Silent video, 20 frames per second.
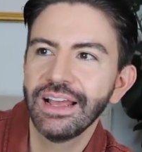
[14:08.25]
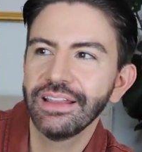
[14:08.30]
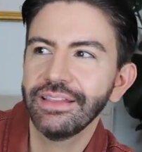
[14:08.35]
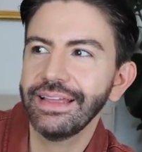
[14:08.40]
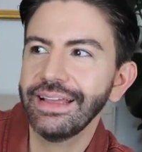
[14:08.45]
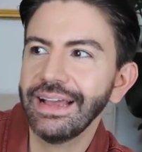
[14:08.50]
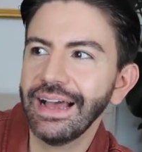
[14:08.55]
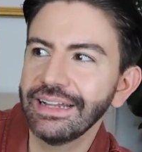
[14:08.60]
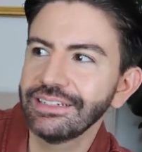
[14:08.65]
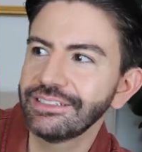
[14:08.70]

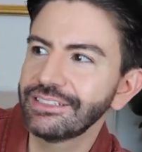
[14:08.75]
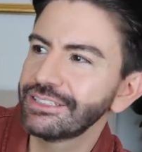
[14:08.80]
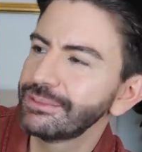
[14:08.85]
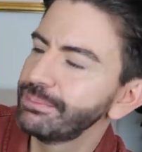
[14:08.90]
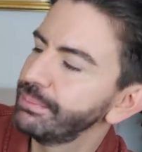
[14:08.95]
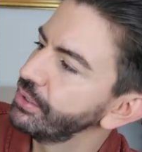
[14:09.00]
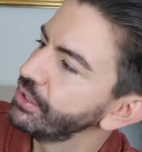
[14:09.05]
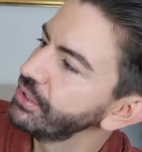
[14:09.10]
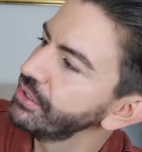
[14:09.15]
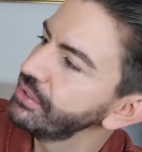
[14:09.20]
they had
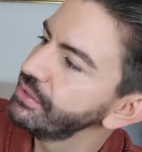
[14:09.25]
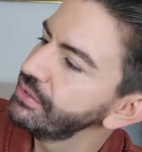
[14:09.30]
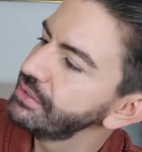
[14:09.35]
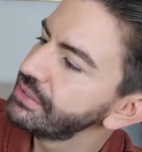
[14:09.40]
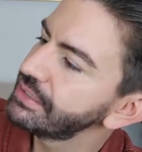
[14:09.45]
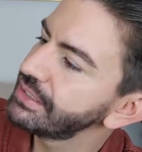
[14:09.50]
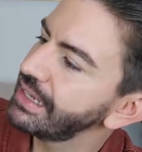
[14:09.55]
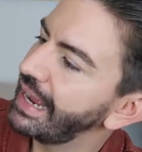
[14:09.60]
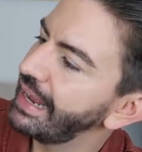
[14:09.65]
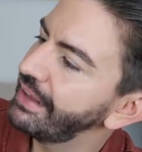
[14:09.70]

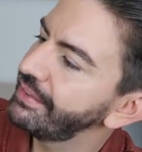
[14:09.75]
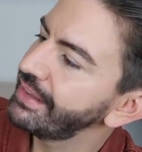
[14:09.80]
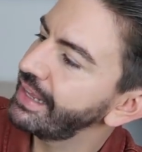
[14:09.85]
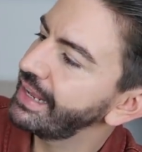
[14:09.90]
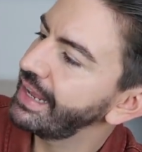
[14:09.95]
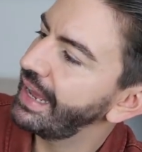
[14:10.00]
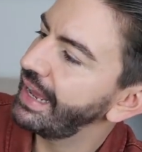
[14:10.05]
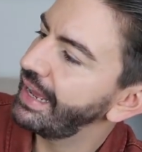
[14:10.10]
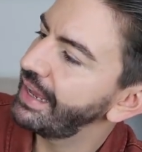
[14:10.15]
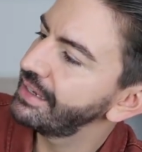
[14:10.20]
spoons, and
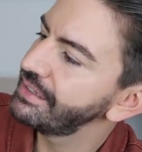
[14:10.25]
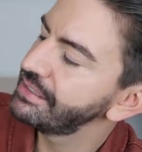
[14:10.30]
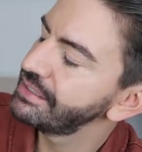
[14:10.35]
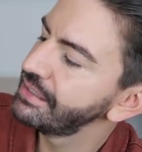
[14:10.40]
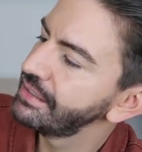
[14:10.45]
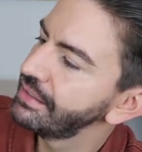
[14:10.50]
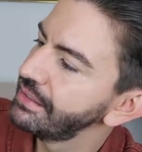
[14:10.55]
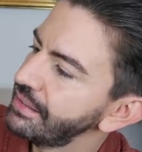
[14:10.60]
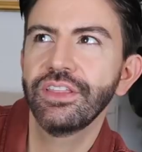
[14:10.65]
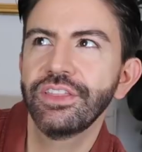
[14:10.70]
they had
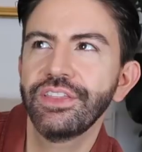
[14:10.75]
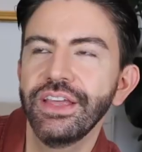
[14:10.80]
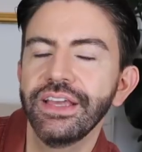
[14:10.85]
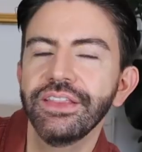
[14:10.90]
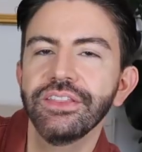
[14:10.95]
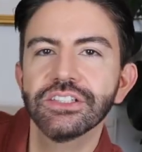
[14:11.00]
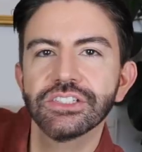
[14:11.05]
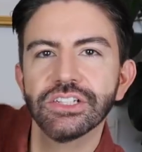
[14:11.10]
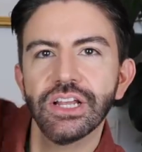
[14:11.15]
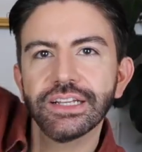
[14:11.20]
the
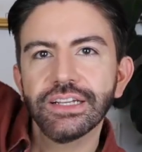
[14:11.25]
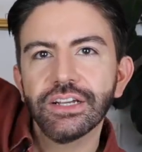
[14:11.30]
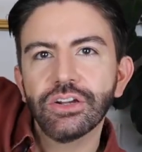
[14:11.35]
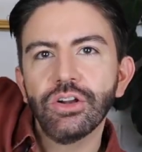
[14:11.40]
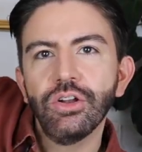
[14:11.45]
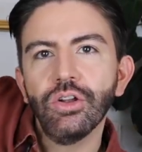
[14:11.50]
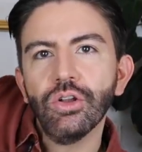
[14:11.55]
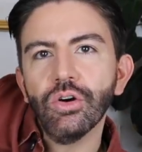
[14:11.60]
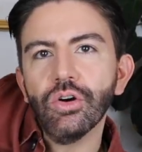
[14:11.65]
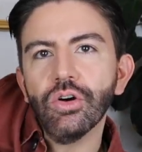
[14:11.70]
thing that's like a
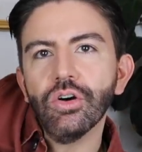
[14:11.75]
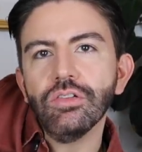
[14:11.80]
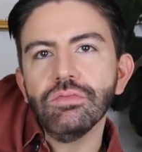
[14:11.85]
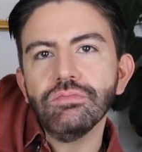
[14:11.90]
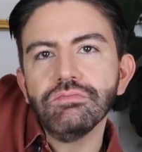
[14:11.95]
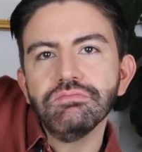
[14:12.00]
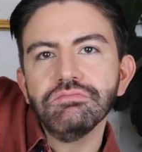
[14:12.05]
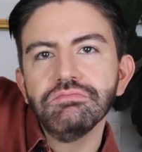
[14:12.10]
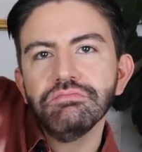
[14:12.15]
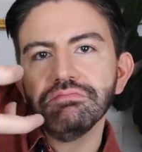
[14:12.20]
claw
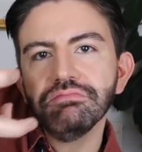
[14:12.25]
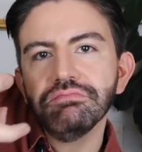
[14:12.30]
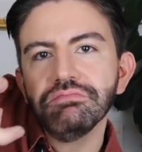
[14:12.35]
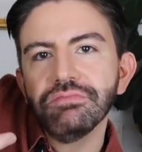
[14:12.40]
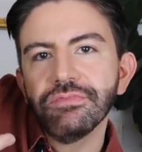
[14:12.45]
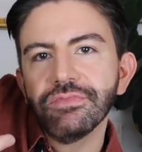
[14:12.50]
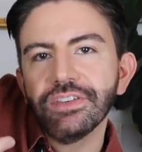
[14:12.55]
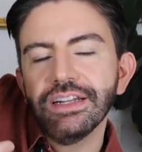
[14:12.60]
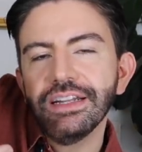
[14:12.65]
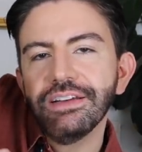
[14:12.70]

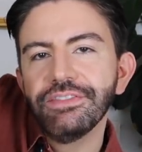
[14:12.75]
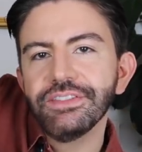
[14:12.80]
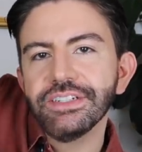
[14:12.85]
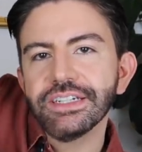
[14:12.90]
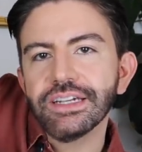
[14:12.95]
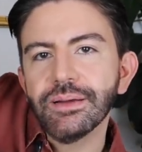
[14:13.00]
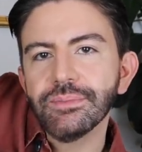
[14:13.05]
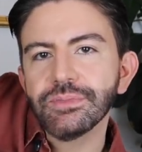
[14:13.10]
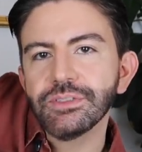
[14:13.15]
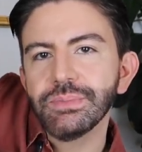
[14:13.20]
for
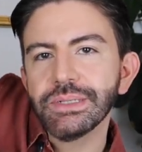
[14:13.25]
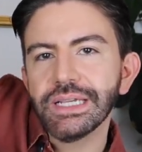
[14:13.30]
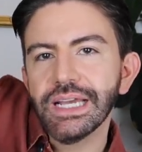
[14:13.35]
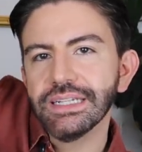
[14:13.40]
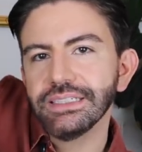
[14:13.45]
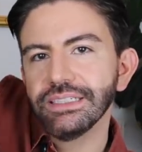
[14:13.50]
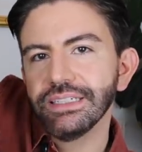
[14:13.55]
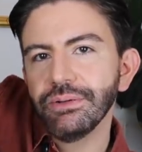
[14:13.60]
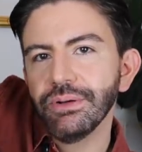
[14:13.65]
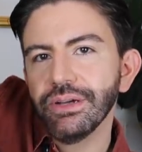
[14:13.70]
lifting up
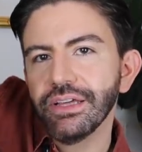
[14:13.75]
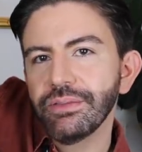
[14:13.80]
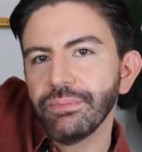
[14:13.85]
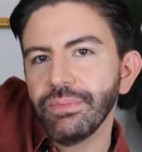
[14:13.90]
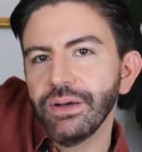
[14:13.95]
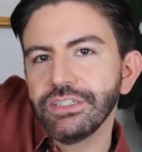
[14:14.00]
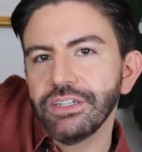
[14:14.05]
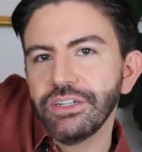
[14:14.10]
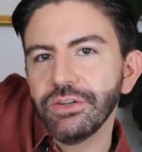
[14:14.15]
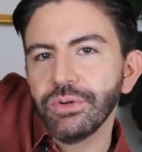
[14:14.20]
spaghetti with,
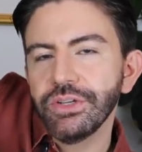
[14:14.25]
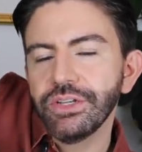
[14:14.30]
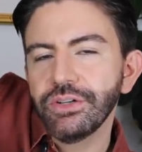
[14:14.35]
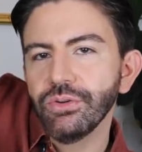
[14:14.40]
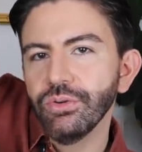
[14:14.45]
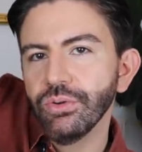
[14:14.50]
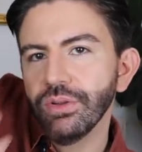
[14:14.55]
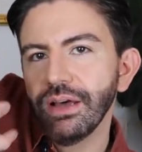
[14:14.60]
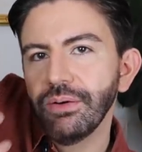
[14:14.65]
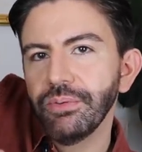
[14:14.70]
but I don't know what you
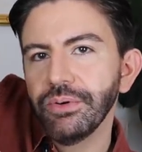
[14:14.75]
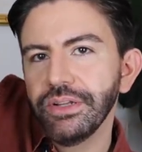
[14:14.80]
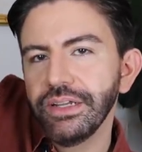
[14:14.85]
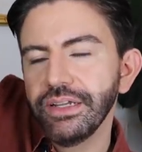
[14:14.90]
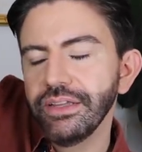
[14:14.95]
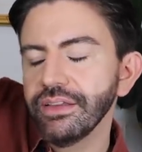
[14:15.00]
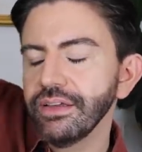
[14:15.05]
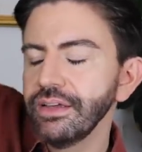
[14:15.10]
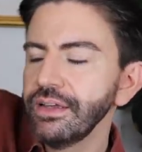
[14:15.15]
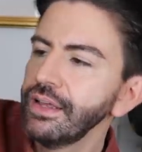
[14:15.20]
call that one
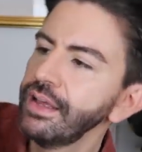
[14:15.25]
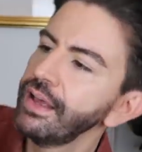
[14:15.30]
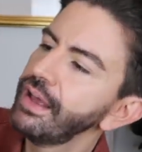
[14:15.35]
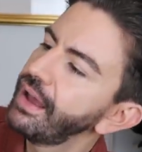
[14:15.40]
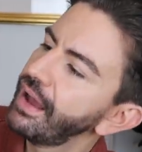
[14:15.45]
either.